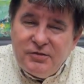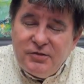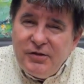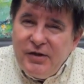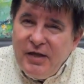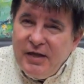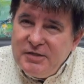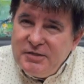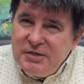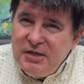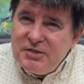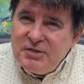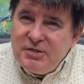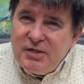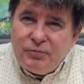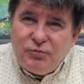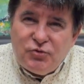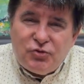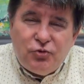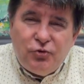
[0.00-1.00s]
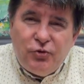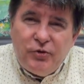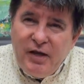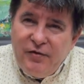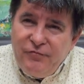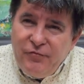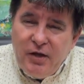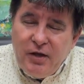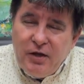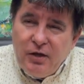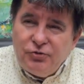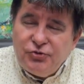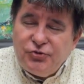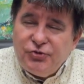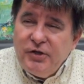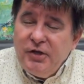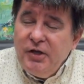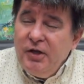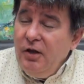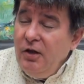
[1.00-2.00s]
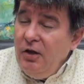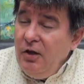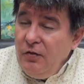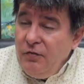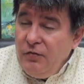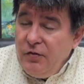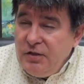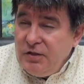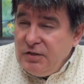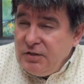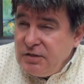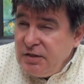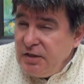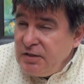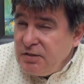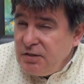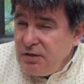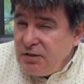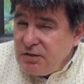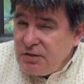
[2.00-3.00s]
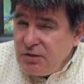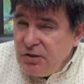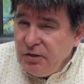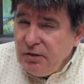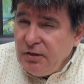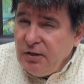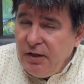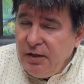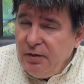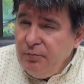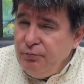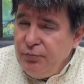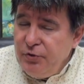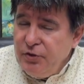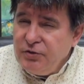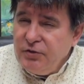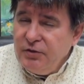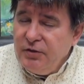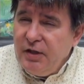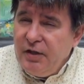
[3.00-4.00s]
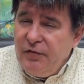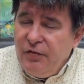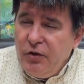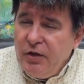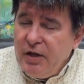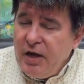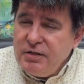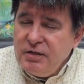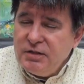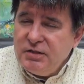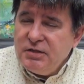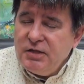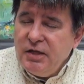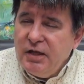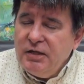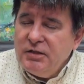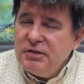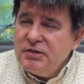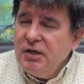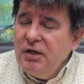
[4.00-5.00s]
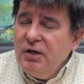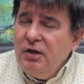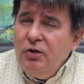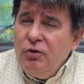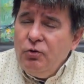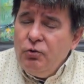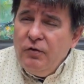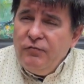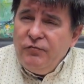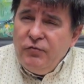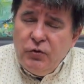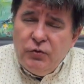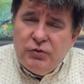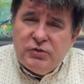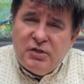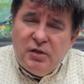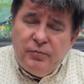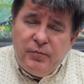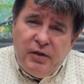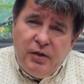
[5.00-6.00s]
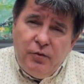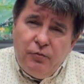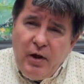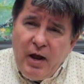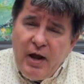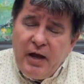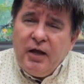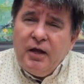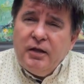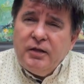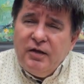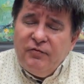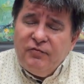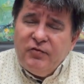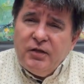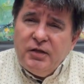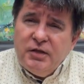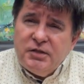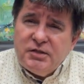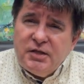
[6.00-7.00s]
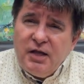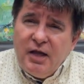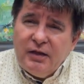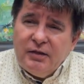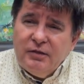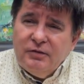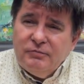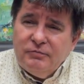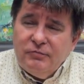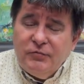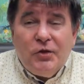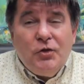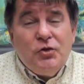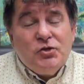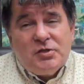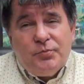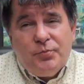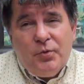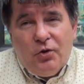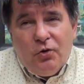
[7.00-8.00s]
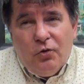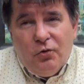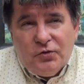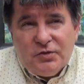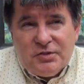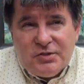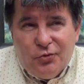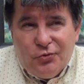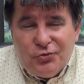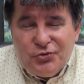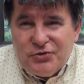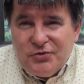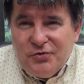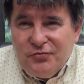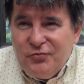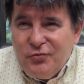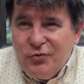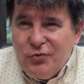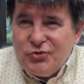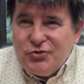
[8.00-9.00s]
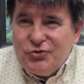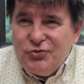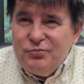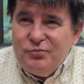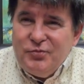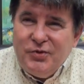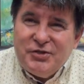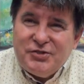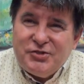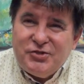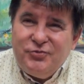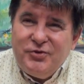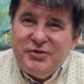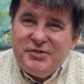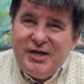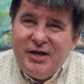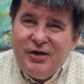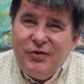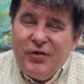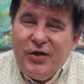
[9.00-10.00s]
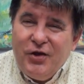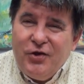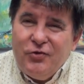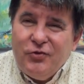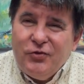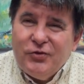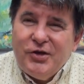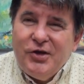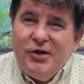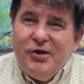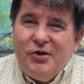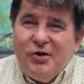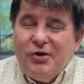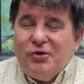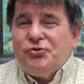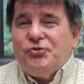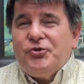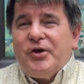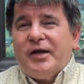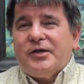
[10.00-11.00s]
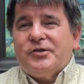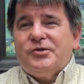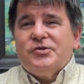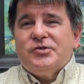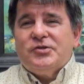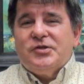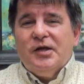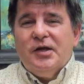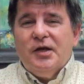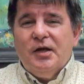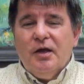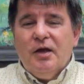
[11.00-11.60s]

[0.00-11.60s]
They exist, I'm sure, in every country. They exist certainly in Britain and the United States, who have used them in Iraq and Afghanistan. They used to be called soldiers of fortune, mercenaries, now they're called contractors.